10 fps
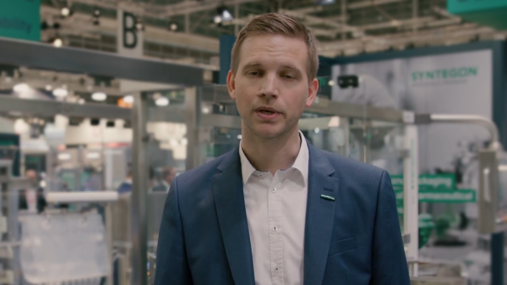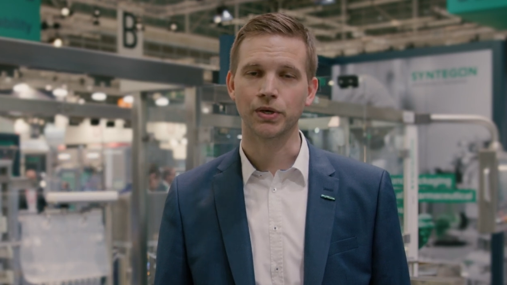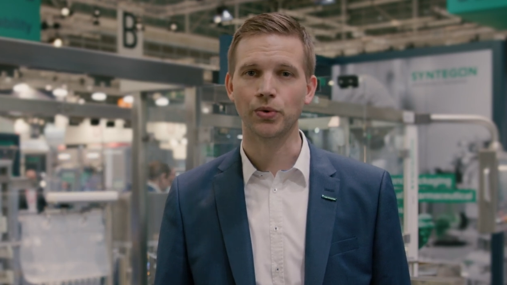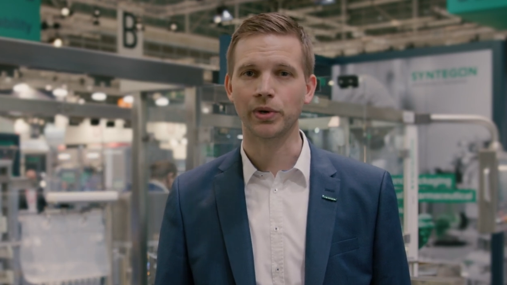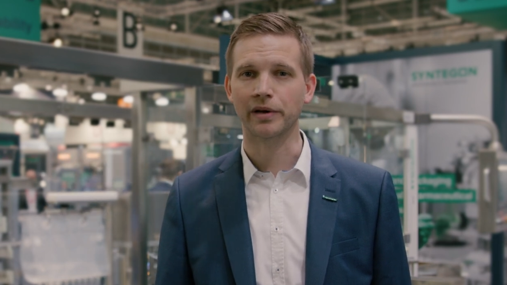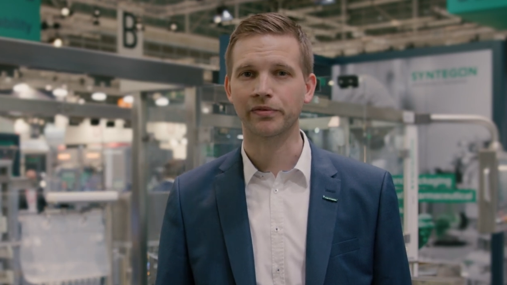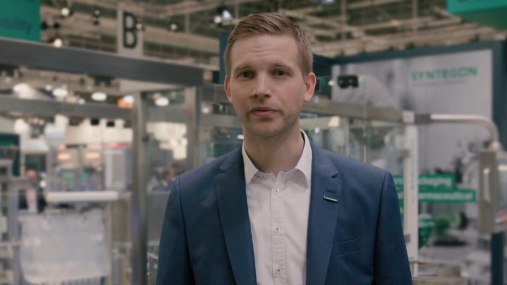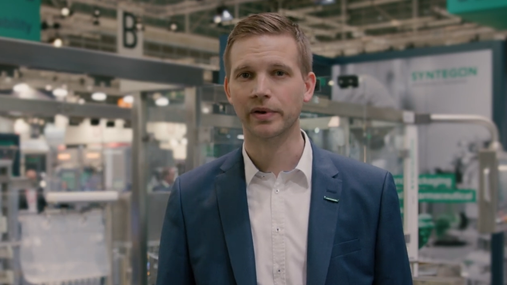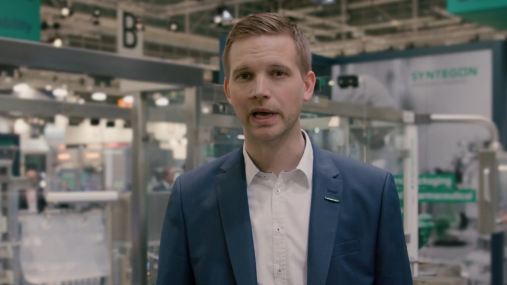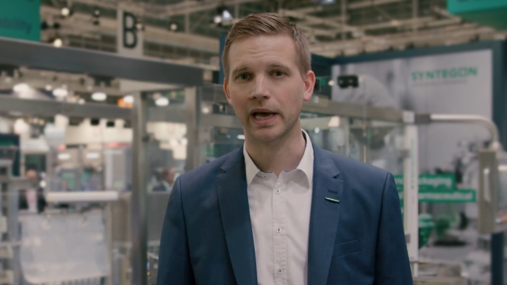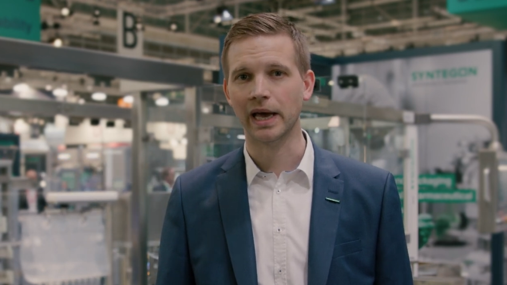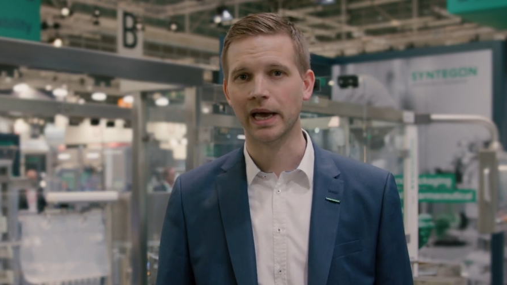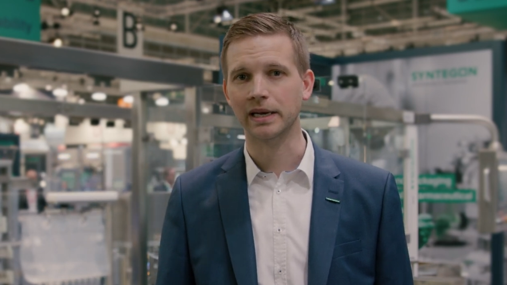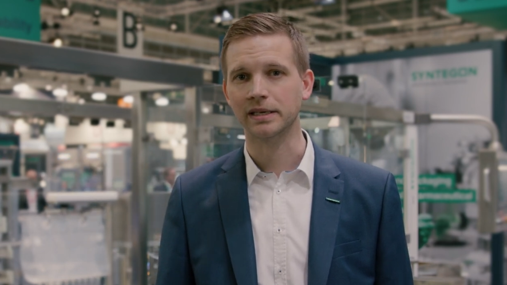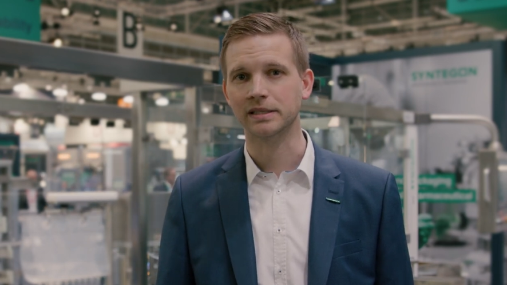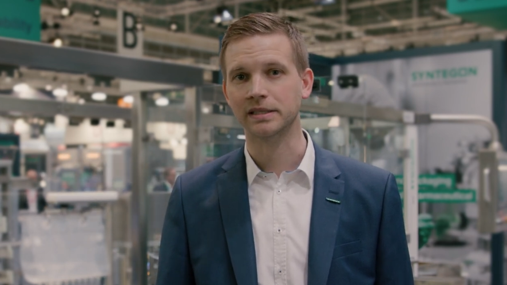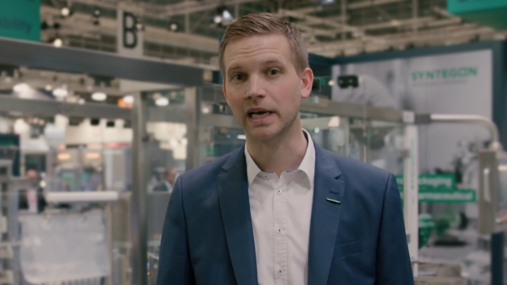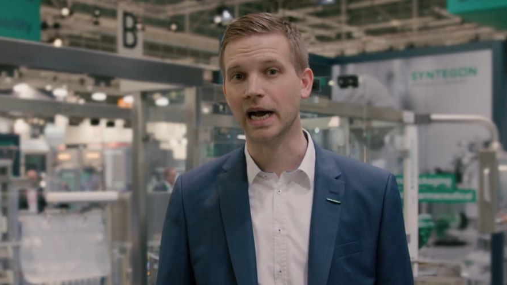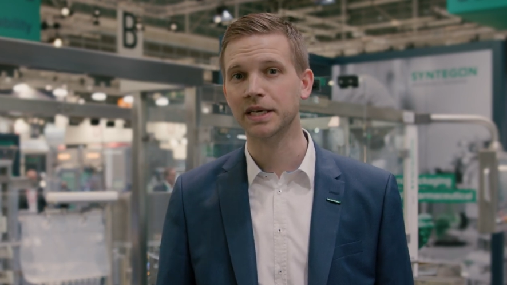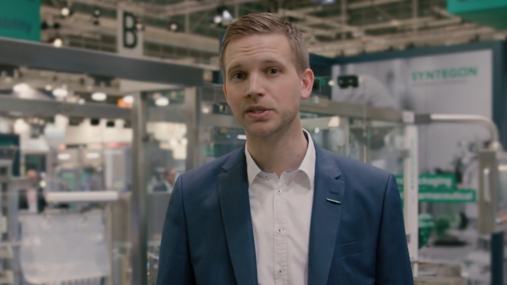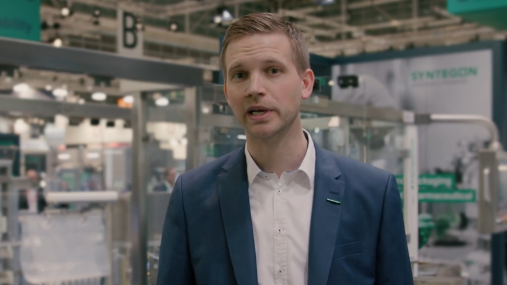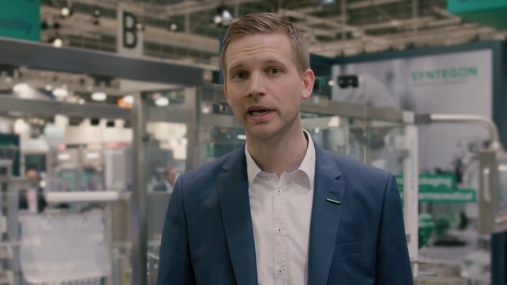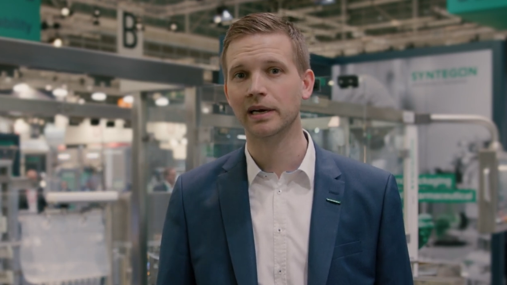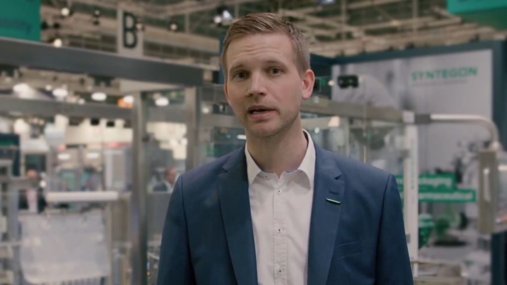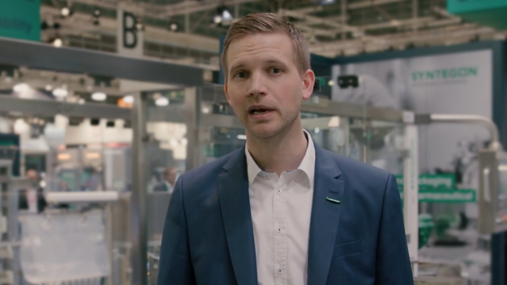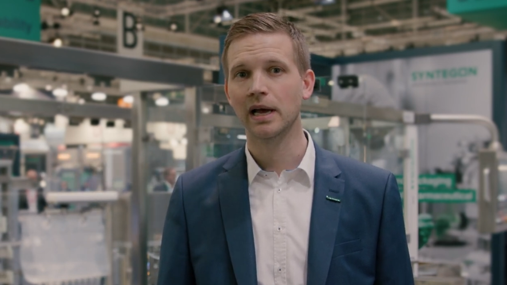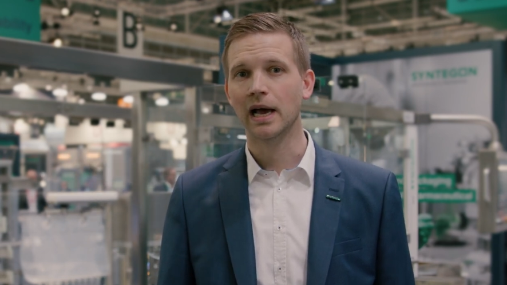UDAF and the isolator